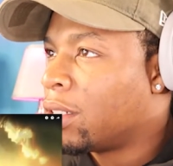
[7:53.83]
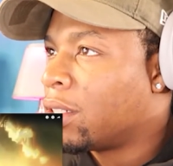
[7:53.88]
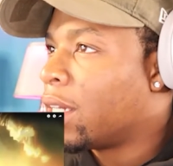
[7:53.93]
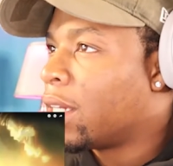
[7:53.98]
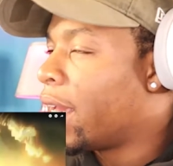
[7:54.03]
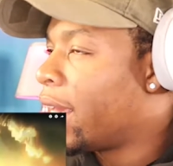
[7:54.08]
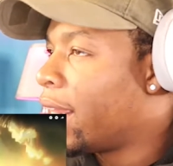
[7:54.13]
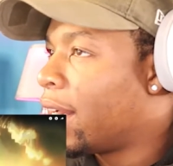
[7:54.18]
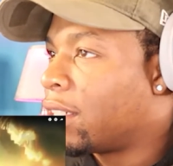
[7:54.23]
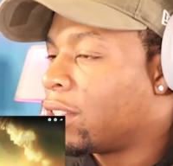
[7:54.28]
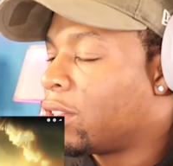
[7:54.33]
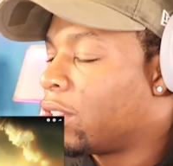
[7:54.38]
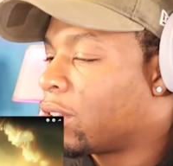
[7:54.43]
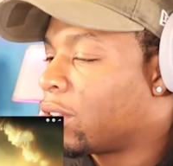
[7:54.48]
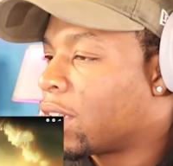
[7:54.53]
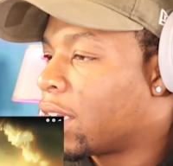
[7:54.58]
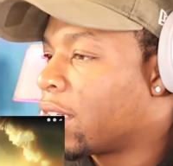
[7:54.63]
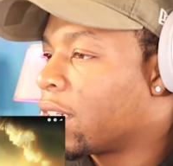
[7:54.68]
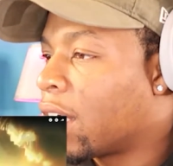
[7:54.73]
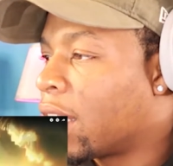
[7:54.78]
And I was
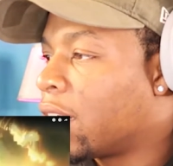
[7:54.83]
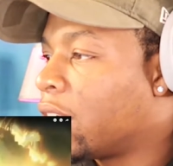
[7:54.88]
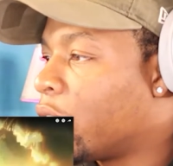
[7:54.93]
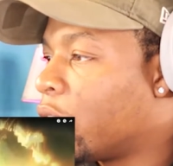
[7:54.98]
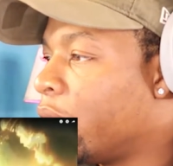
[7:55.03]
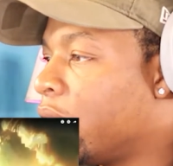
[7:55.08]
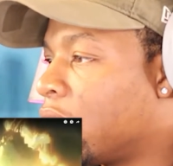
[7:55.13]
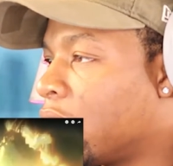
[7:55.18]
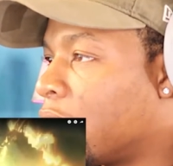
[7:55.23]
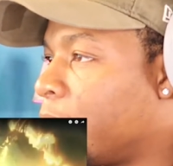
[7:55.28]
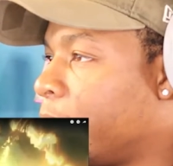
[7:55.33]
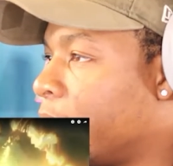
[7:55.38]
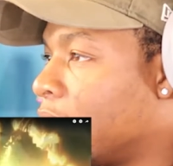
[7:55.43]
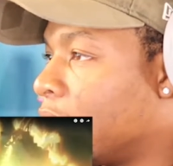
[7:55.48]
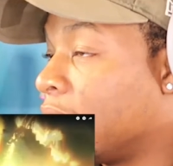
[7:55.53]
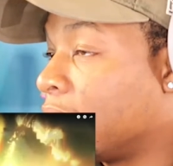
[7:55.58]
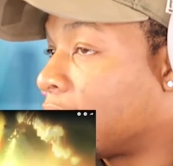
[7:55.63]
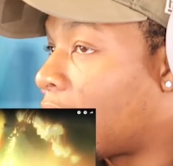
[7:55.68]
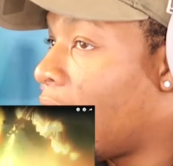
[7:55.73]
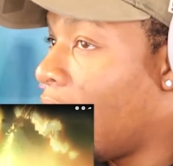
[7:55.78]
just like, I know he's going to be on the
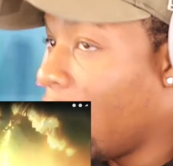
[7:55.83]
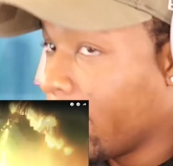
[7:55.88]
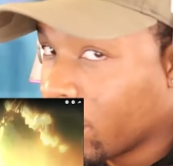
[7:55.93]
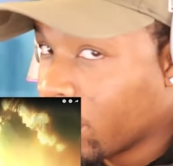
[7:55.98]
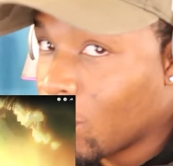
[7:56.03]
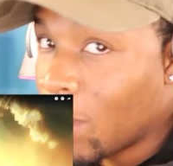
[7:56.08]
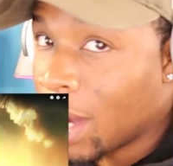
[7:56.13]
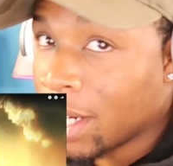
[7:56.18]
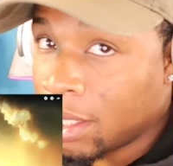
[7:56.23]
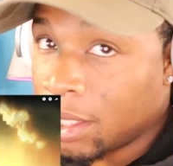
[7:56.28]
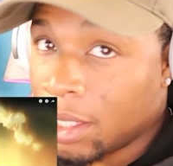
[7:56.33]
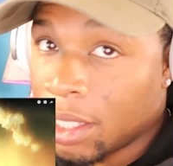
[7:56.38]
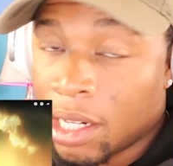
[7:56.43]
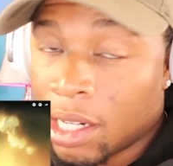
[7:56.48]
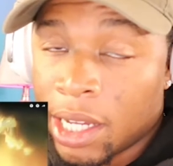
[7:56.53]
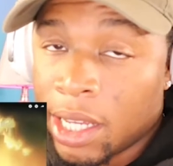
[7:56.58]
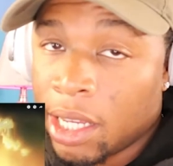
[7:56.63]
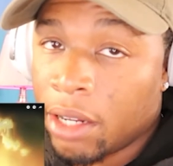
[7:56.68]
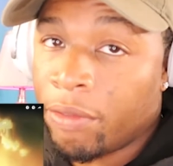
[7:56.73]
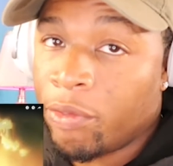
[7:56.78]
list. I haven't watched it.
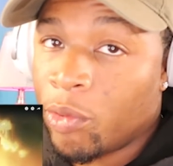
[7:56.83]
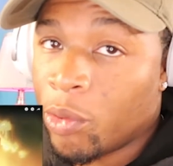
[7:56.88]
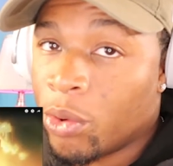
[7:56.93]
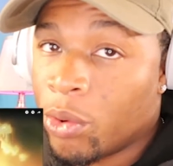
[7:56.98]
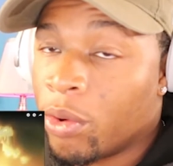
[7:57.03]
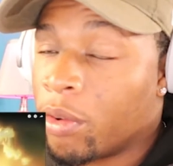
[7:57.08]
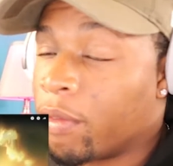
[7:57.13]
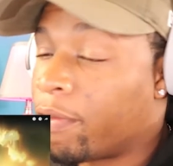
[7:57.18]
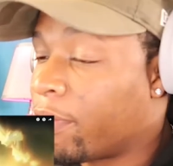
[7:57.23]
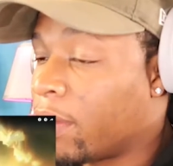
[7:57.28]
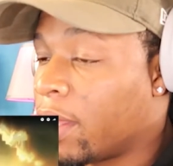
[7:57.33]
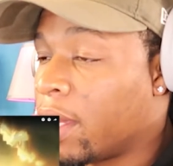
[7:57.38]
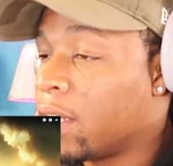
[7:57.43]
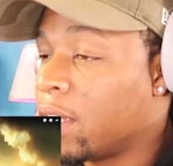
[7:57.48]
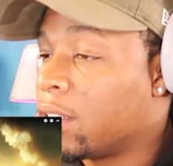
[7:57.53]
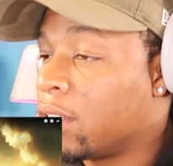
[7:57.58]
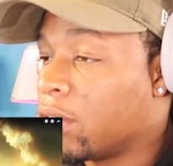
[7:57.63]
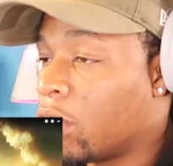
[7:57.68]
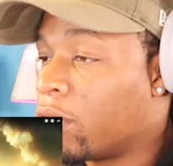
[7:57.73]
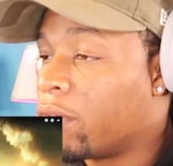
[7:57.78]
I ain't a
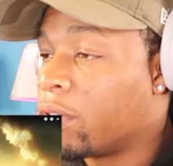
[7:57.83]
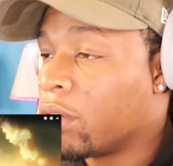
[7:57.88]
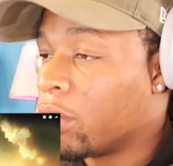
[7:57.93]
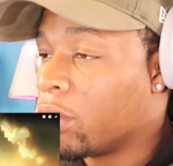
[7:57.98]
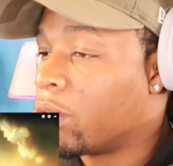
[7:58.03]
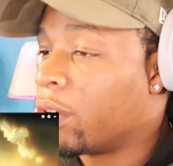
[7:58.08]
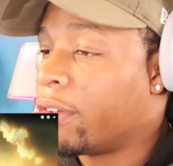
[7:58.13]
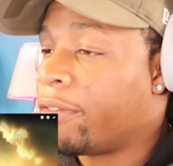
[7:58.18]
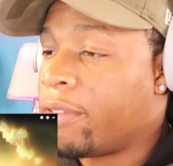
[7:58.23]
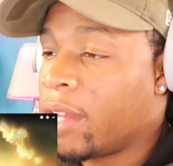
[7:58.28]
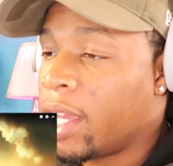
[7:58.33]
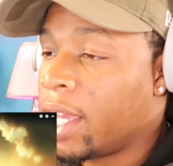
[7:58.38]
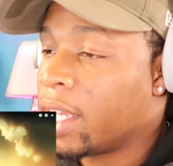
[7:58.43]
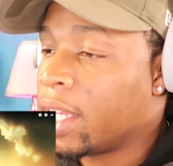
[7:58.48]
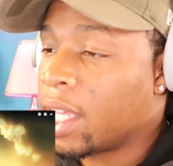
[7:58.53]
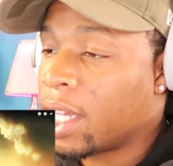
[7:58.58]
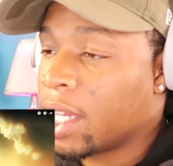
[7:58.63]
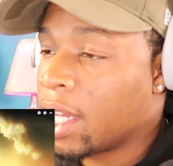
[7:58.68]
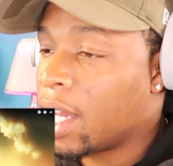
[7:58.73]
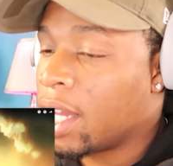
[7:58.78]
full-fledged Overlord fan.
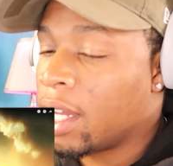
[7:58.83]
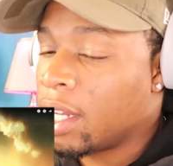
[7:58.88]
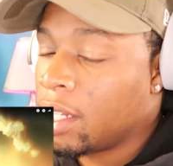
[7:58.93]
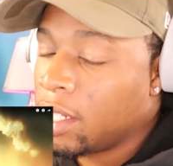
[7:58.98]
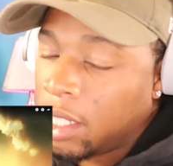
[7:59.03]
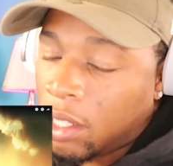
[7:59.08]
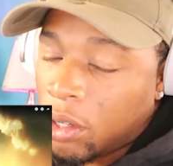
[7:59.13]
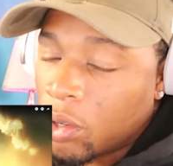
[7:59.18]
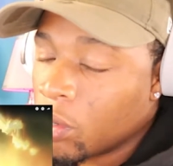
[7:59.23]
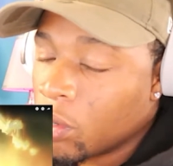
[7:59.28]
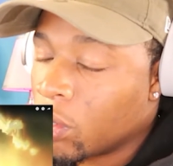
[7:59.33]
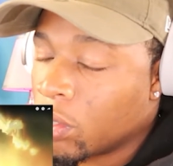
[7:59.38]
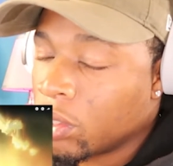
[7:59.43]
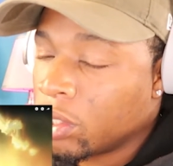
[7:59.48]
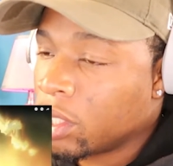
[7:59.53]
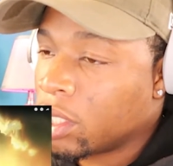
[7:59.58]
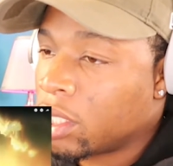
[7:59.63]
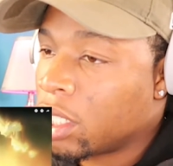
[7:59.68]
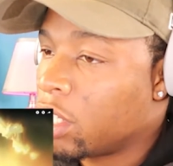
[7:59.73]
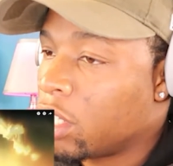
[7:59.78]
Like, I ain't going to hold
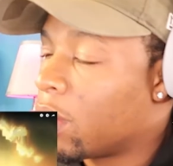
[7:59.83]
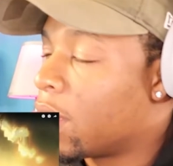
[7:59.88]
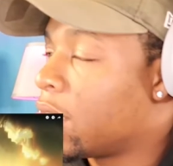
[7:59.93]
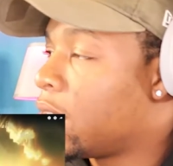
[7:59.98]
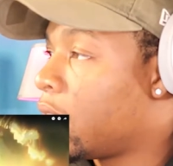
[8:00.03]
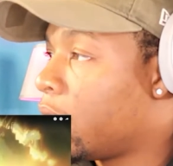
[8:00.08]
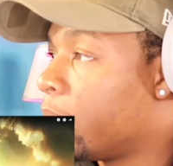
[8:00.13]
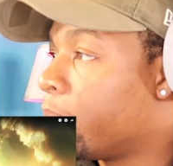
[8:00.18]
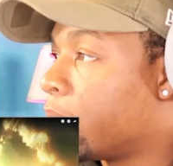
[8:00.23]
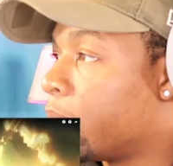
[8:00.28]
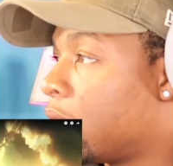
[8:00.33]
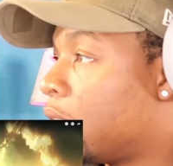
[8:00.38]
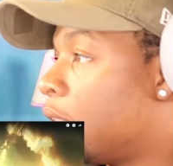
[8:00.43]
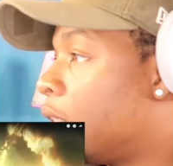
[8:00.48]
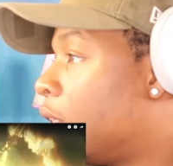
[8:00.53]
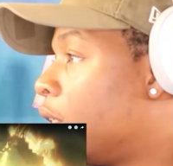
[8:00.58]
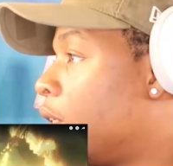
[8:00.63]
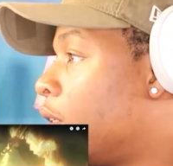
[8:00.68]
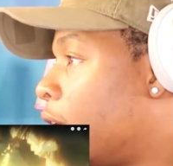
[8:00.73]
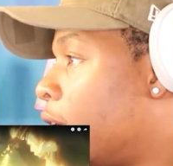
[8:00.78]
you and tell you I did, but
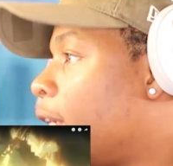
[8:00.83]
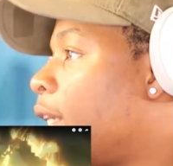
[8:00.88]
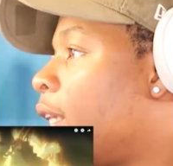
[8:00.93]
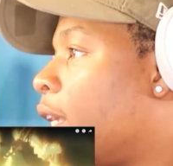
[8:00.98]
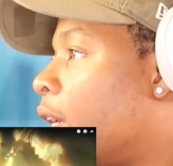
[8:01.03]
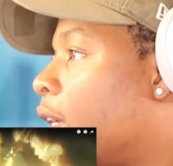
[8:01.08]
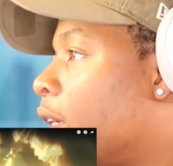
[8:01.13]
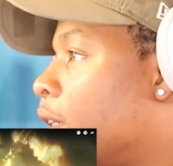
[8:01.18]
yeah.